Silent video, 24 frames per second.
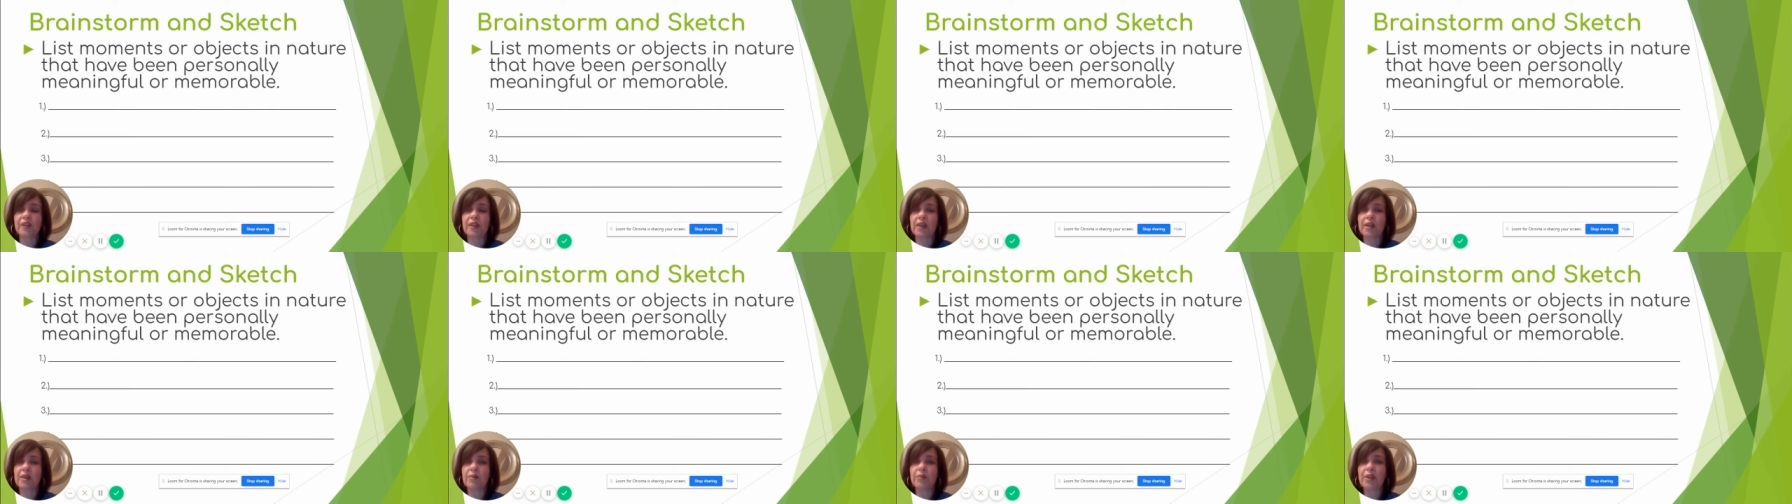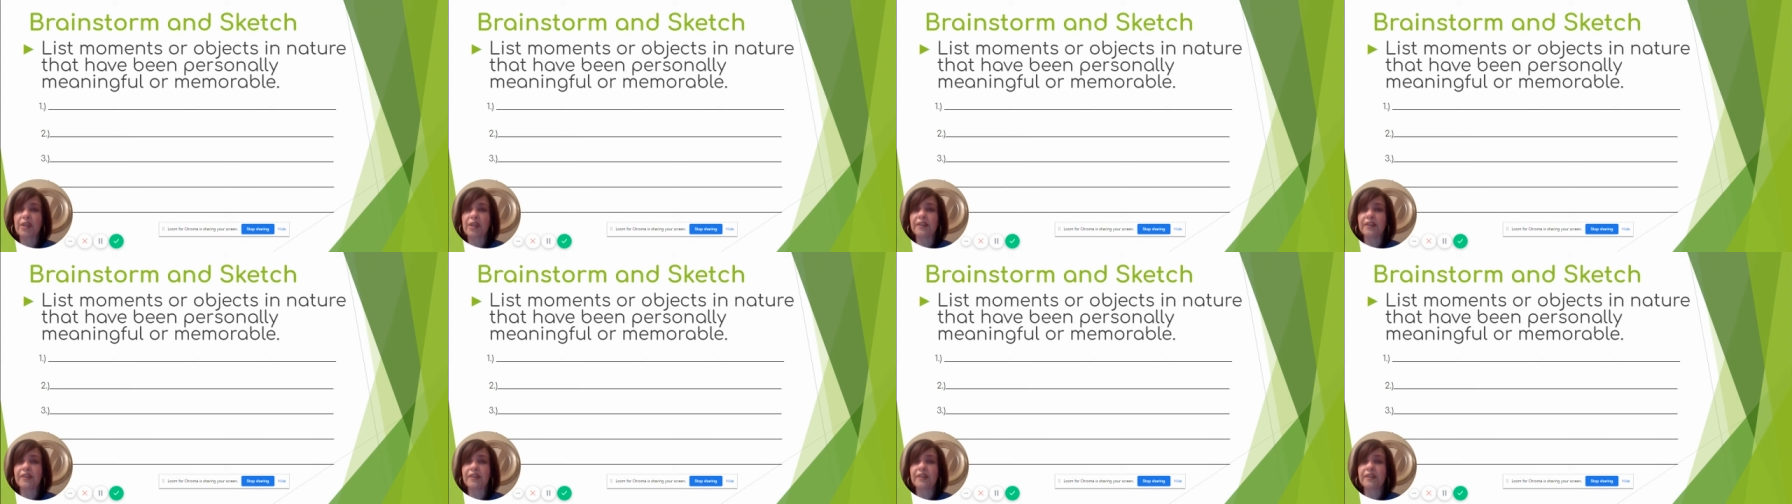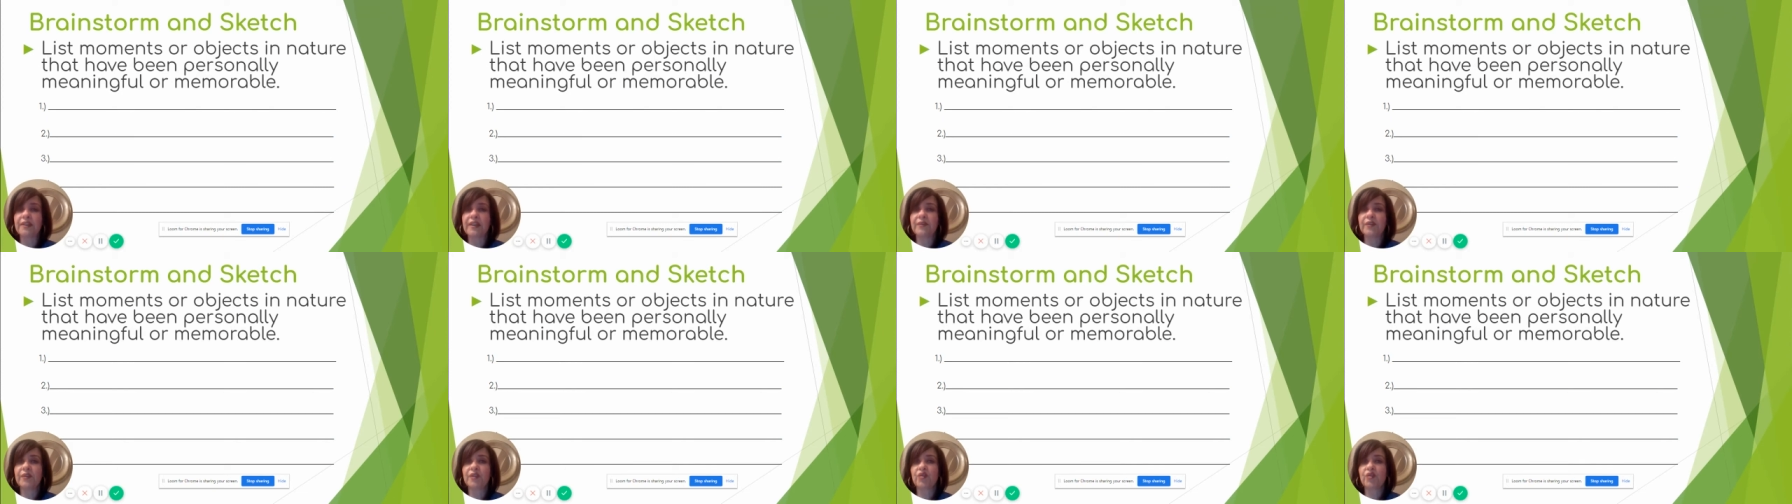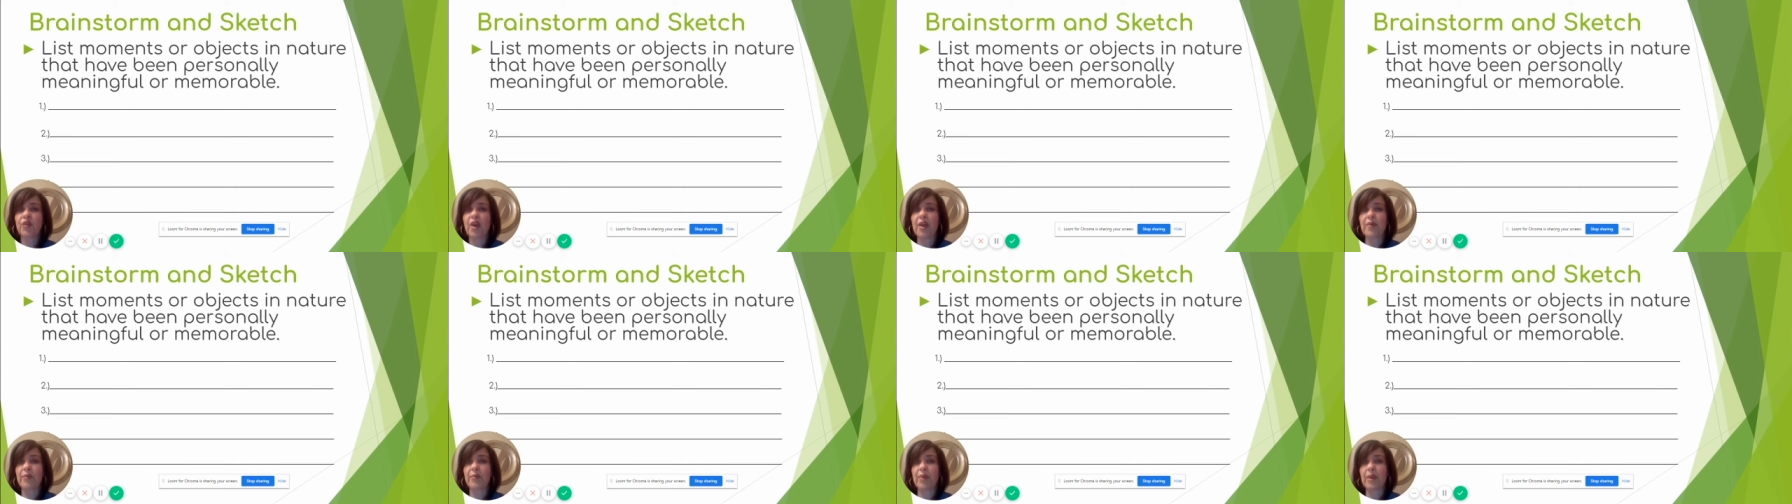on a piece of
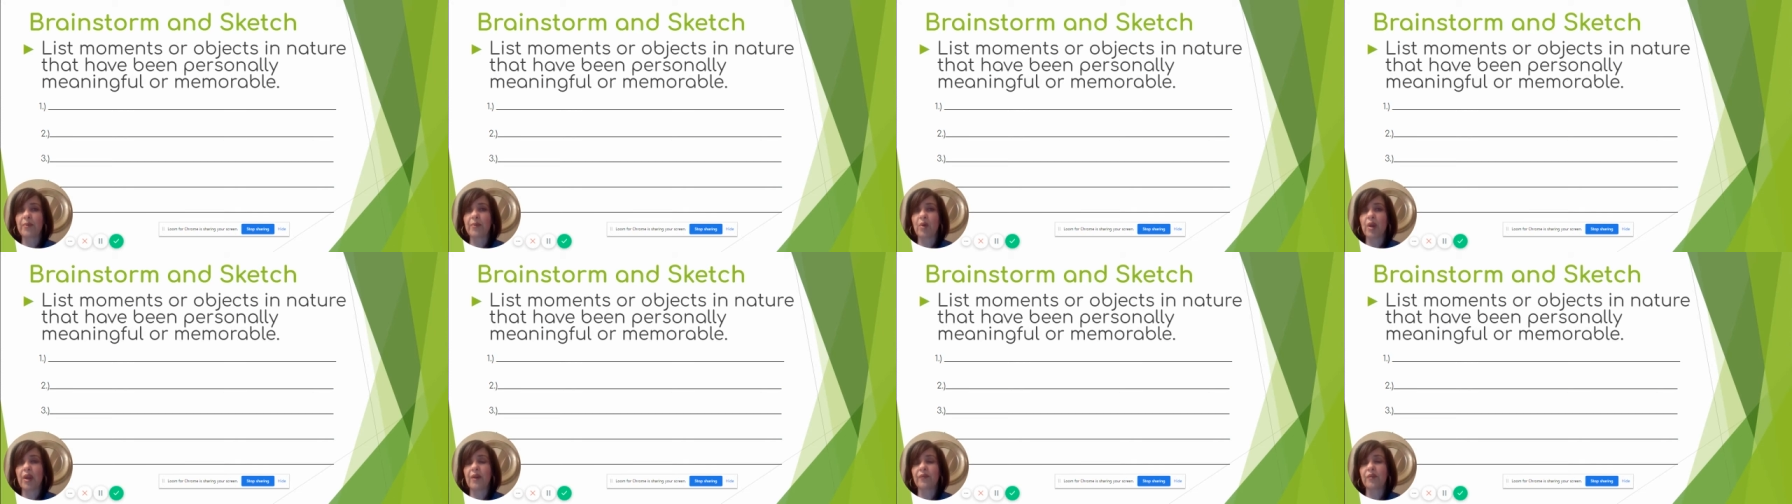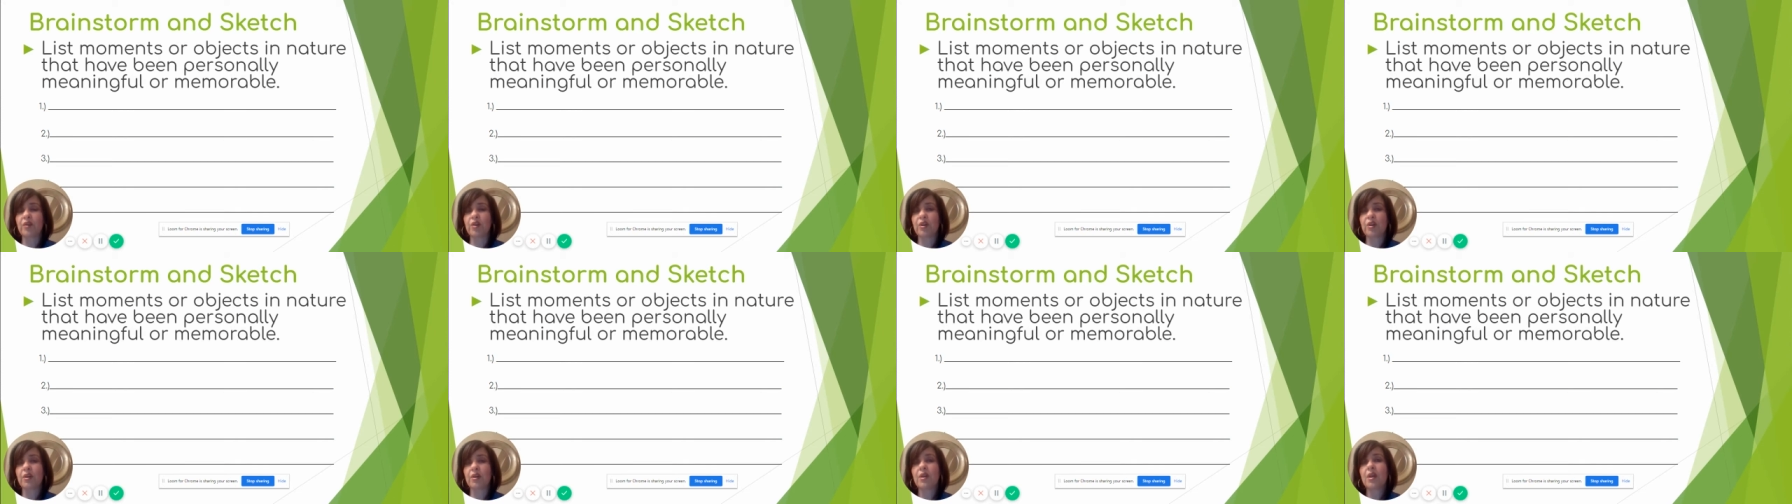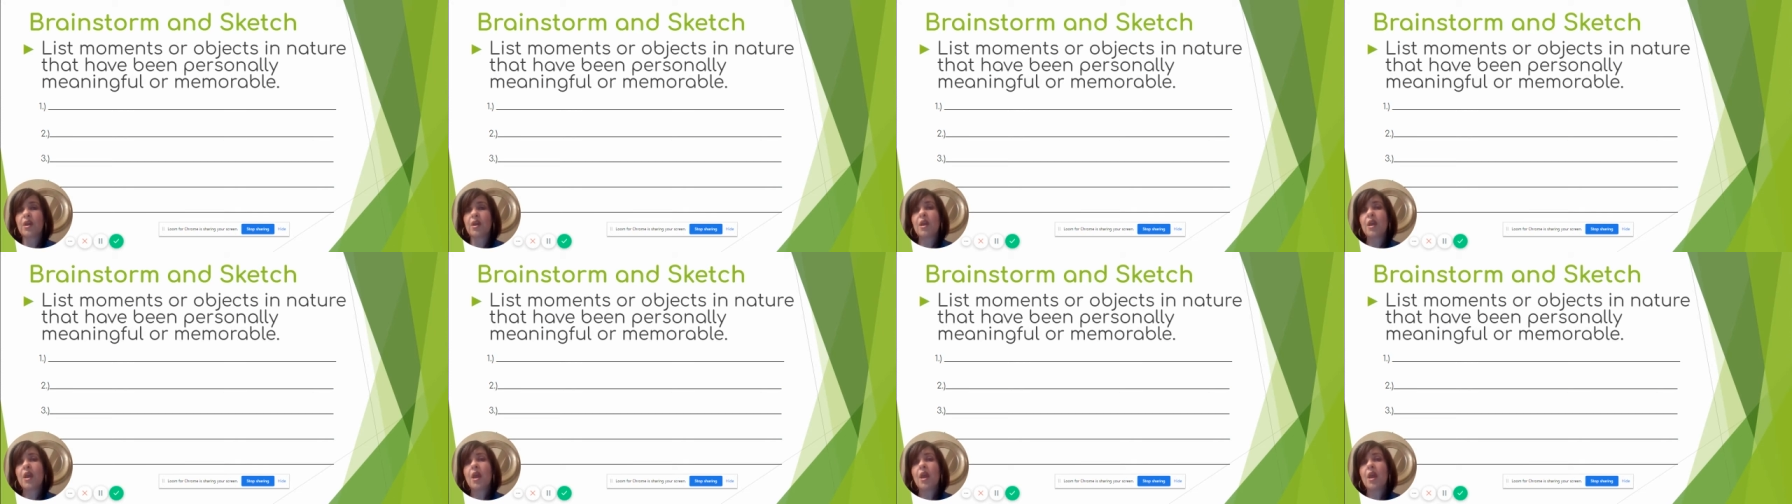scrap paper after